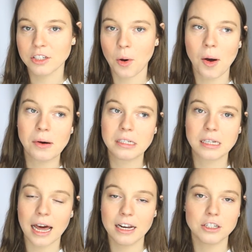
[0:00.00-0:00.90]
So I was
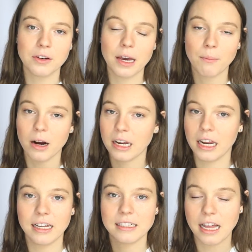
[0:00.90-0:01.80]
kind of doing
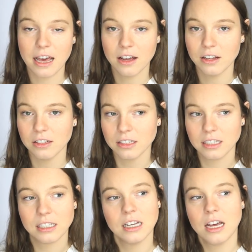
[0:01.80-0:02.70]
marketing, sales,